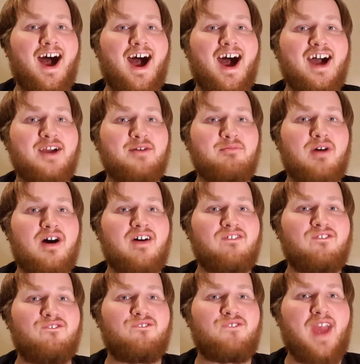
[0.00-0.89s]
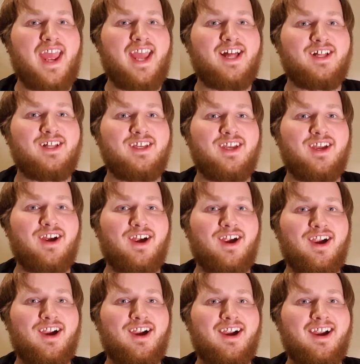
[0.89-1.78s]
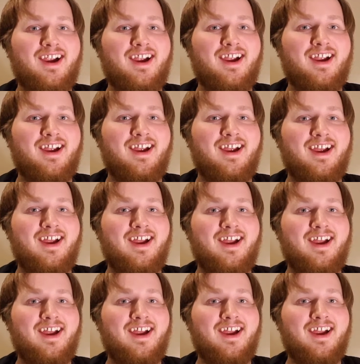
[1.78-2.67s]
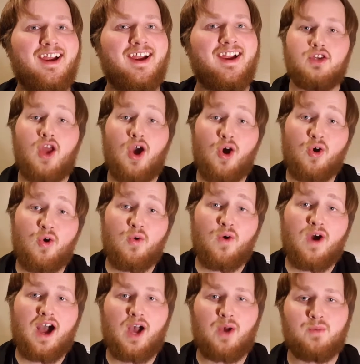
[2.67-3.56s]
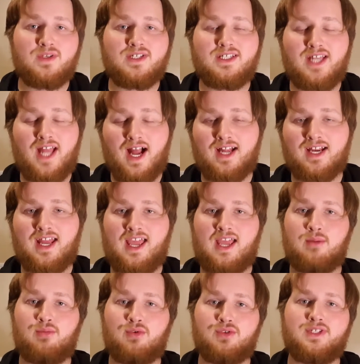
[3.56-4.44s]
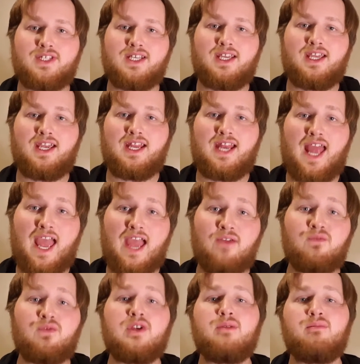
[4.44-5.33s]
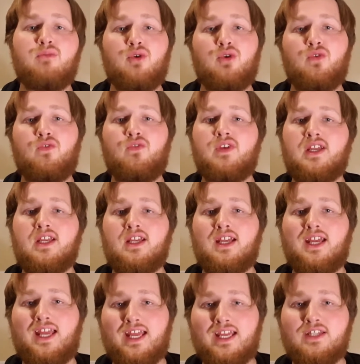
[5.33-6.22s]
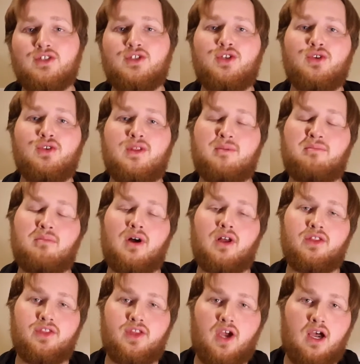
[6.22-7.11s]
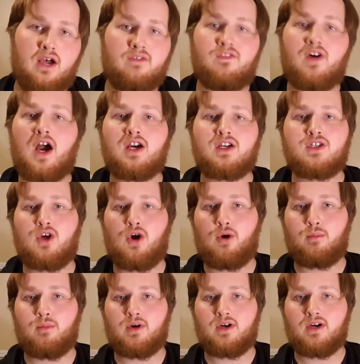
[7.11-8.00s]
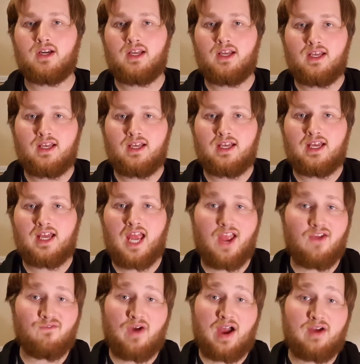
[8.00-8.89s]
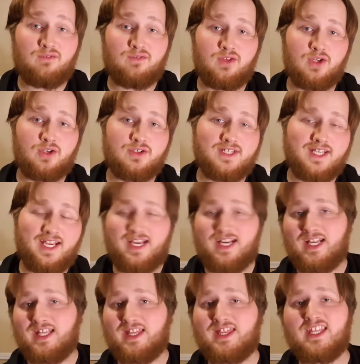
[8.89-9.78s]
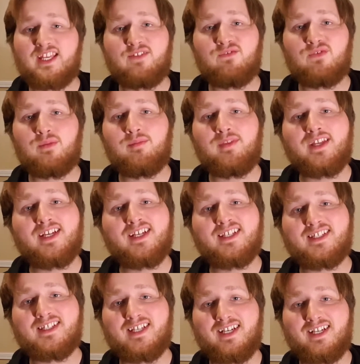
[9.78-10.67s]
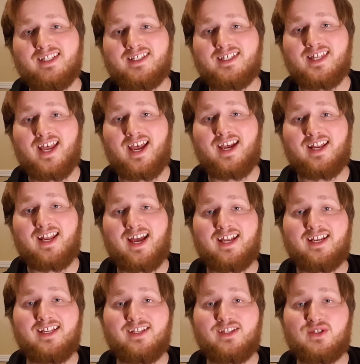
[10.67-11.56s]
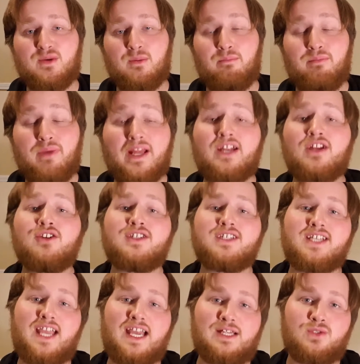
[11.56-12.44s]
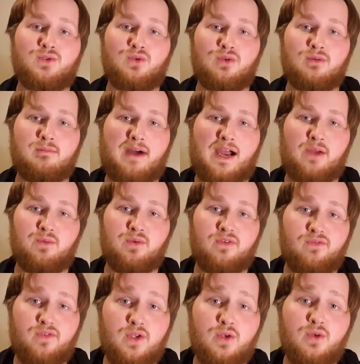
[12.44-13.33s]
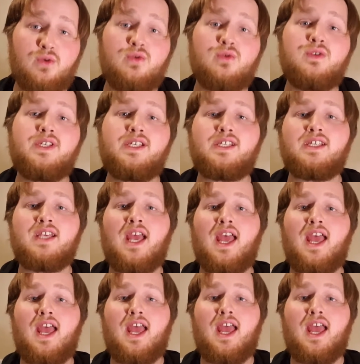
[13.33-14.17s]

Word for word: I'm a failure. No, I was not able to get every movie into the month of October. If I've learned anything from this, it's that I need to better schedule my reviews